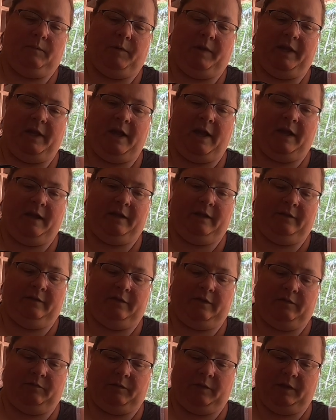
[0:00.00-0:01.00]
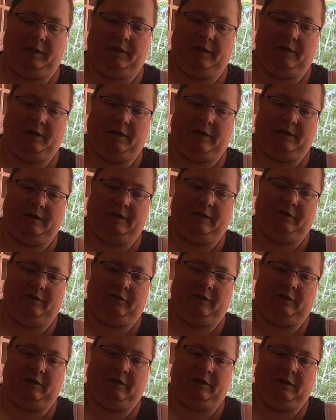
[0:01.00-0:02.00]
But yeah, it's in really good
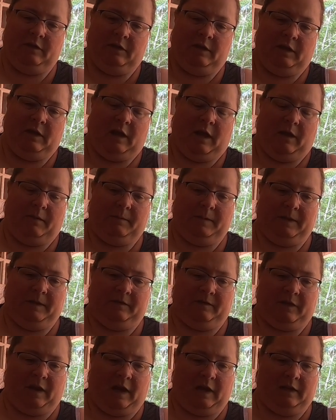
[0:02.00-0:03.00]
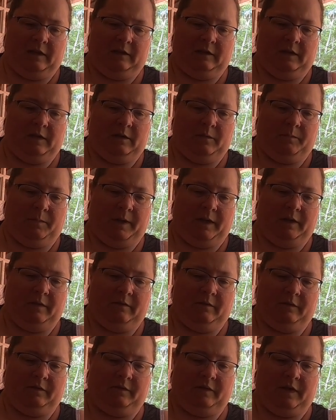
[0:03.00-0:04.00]
condition. I mean, it's got a little bit,
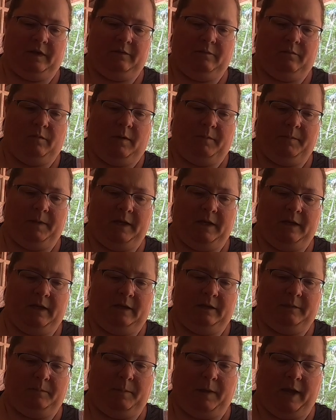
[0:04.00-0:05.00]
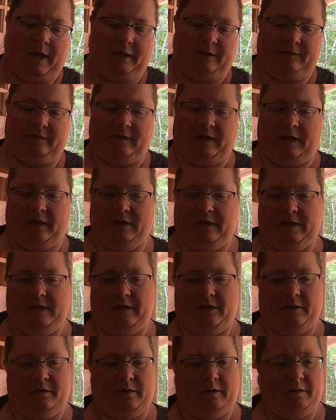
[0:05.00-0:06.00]
looks like rubbing on the back side
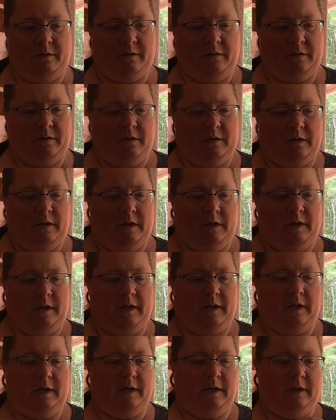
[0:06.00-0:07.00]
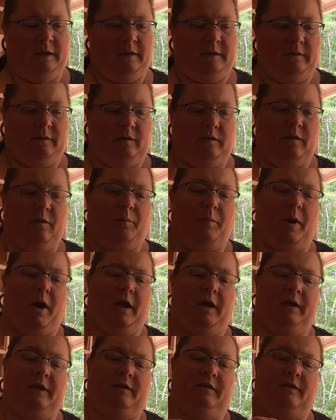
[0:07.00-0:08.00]
here. And the
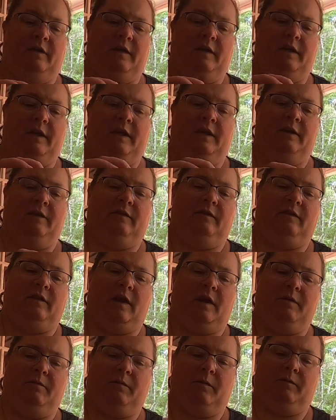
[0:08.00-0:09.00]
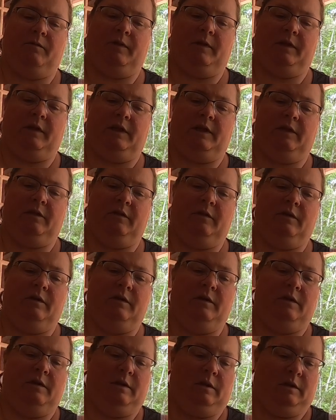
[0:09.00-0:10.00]
pockets on the inside were really
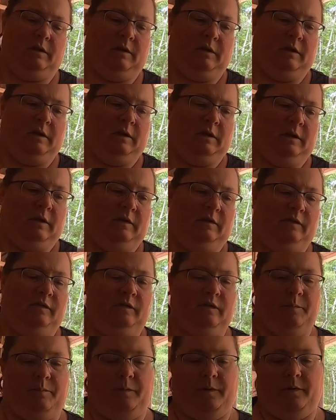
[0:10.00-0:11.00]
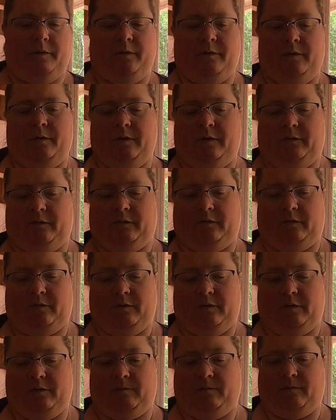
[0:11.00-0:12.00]
good. The zipper is
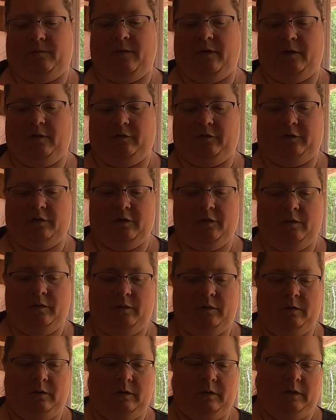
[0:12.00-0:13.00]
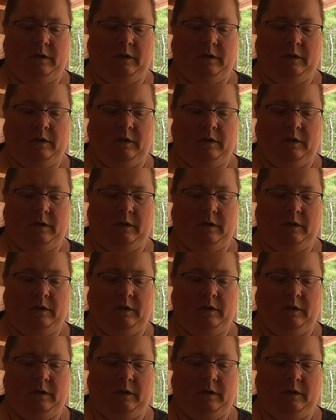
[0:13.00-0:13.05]
good and functional.